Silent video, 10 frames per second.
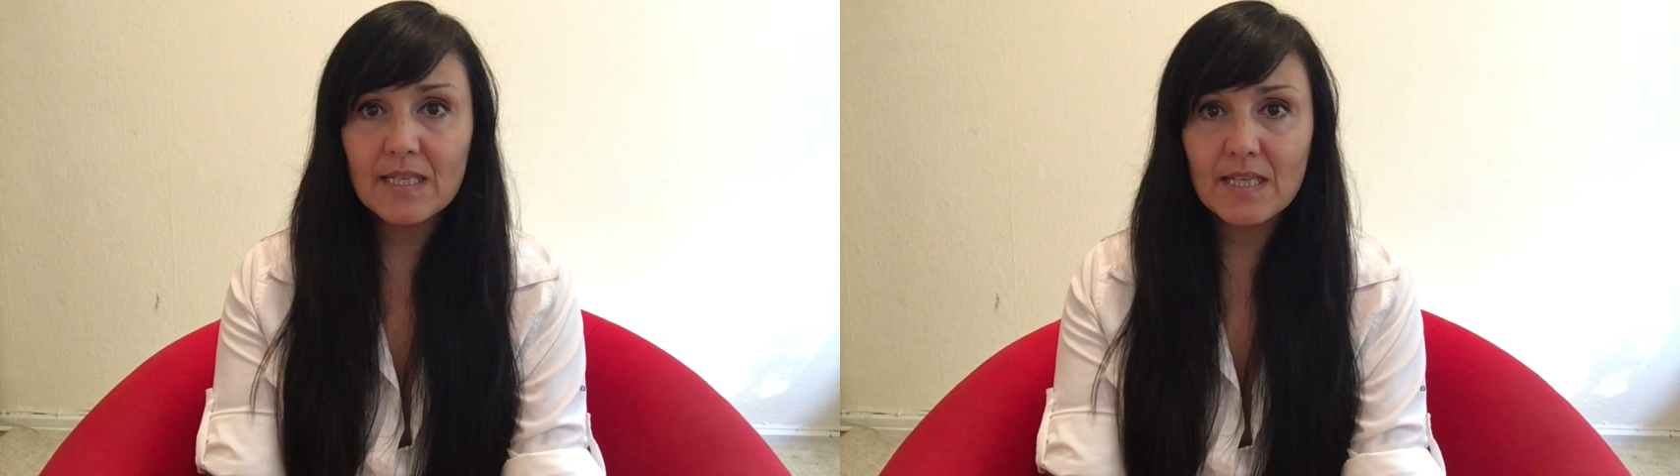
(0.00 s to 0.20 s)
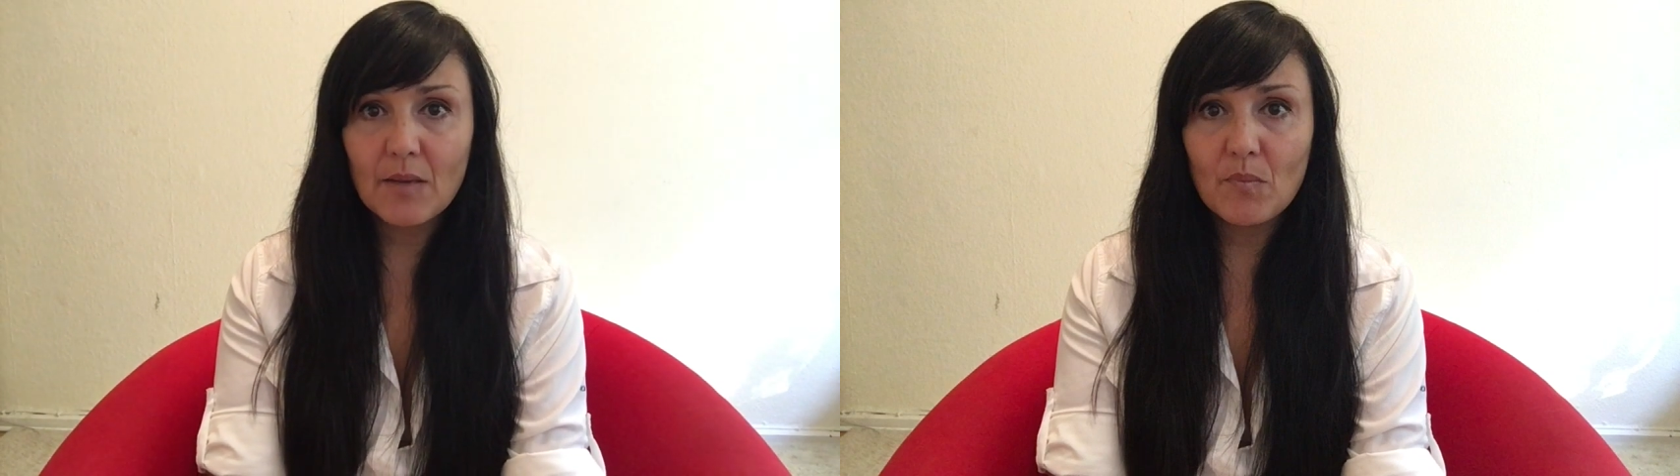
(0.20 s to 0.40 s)

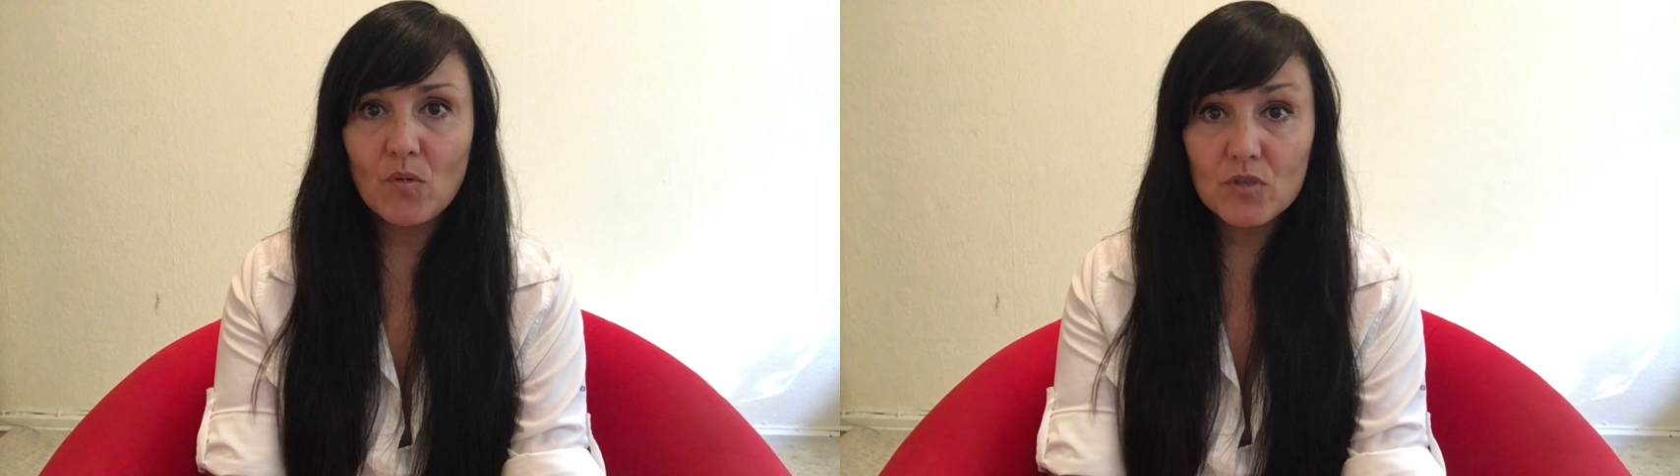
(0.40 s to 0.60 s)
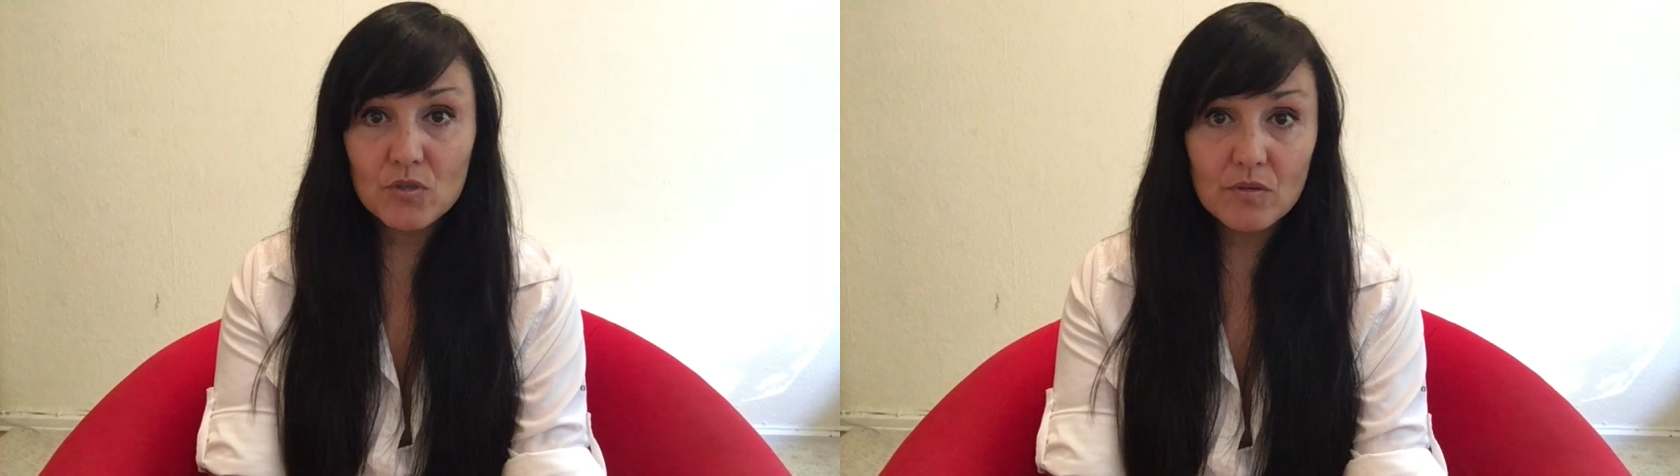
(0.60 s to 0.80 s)
as I'm
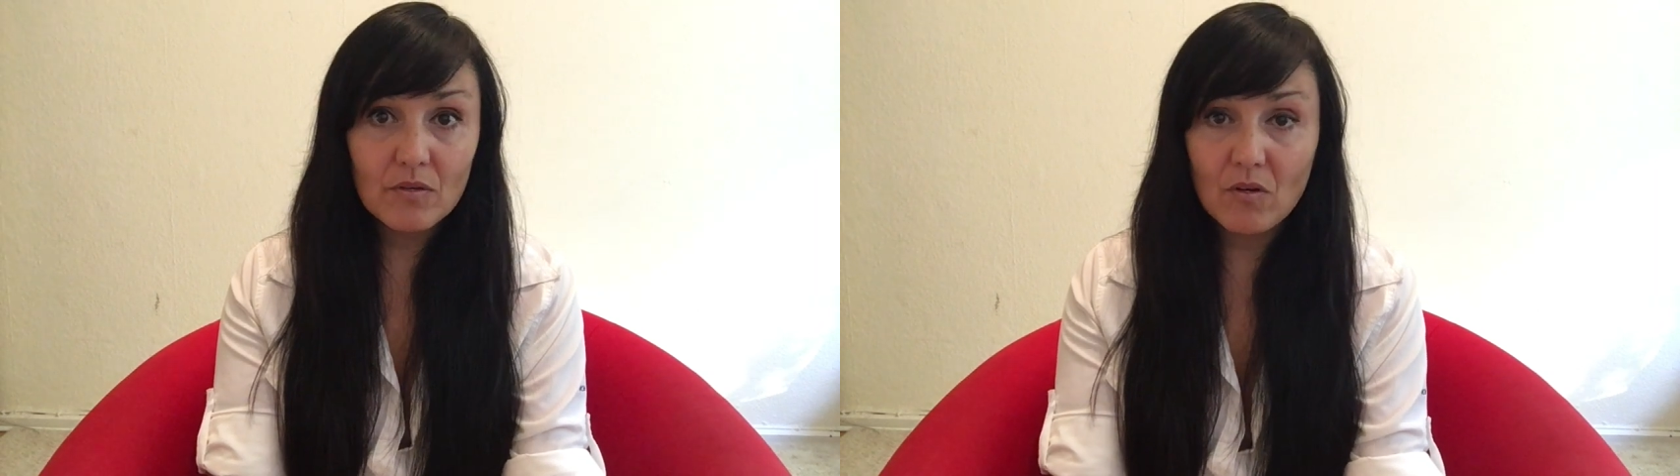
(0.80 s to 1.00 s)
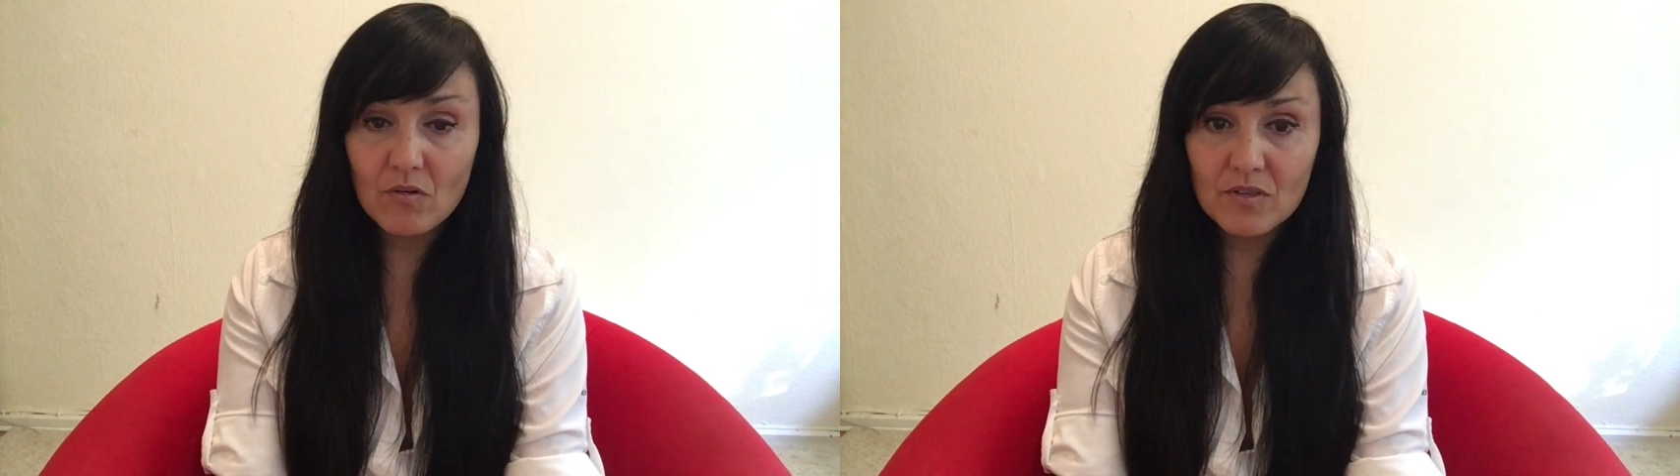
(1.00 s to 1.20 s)

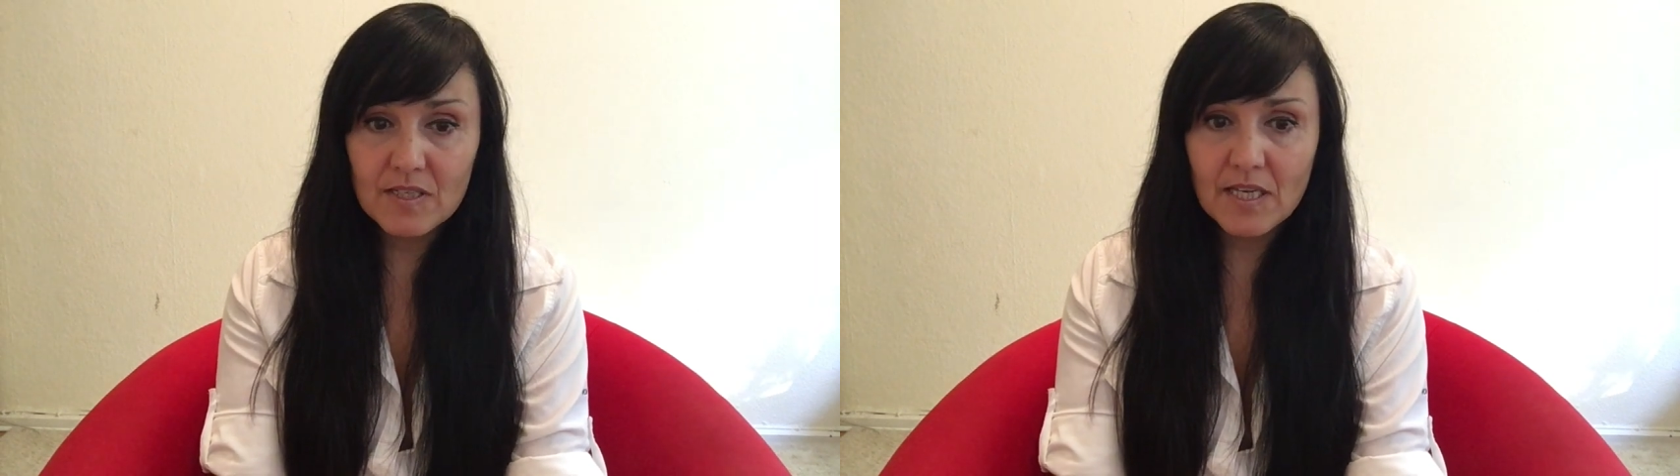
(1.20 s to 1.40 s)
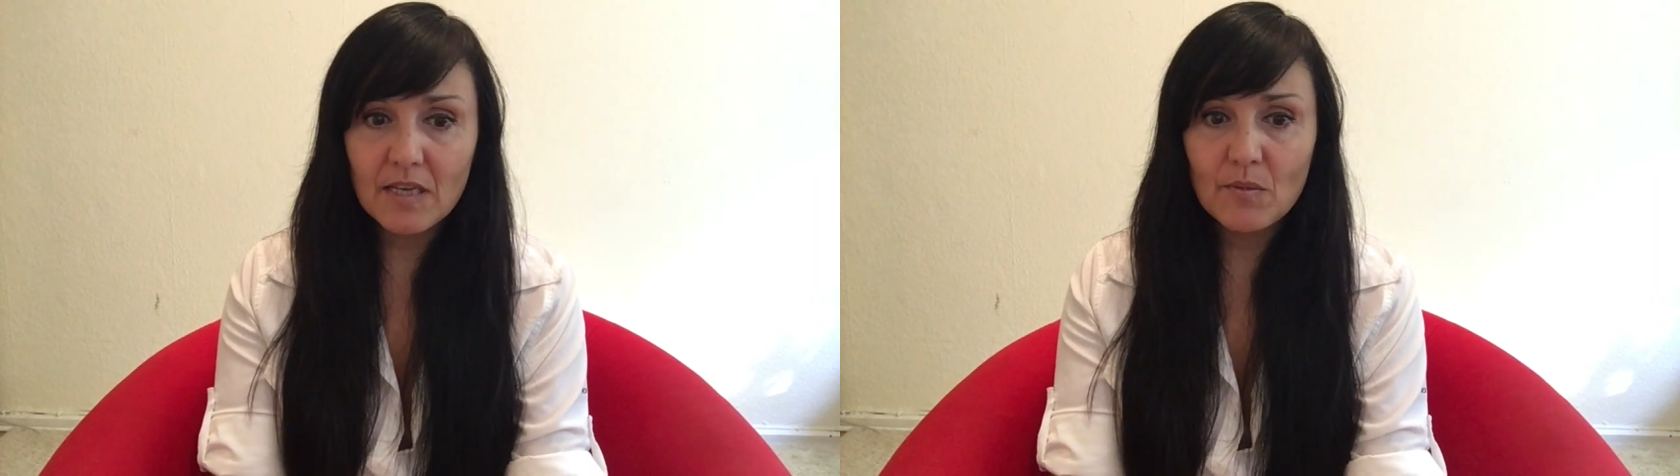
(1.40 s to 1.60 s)

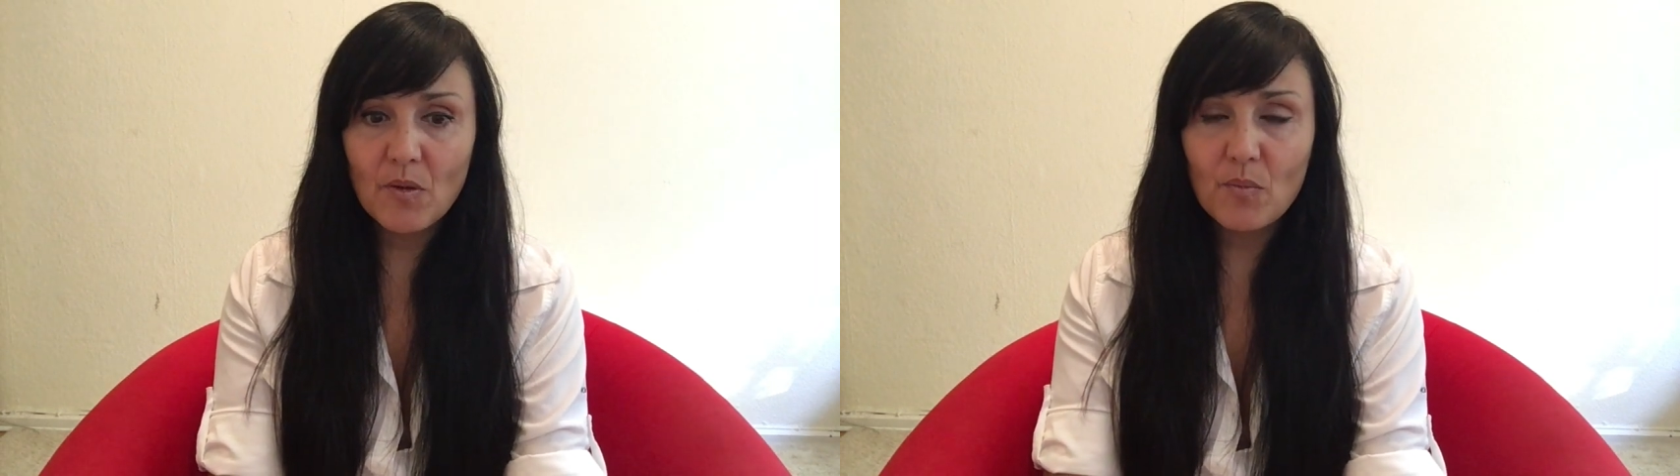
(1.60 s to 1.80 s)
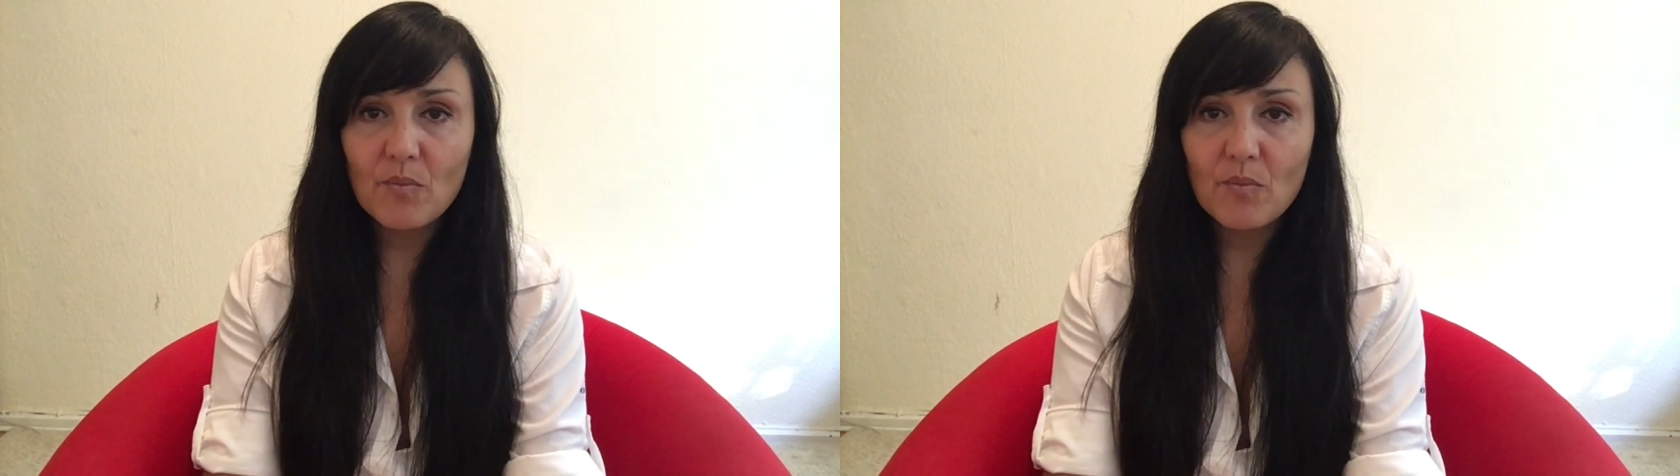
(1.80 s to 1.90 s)
obviously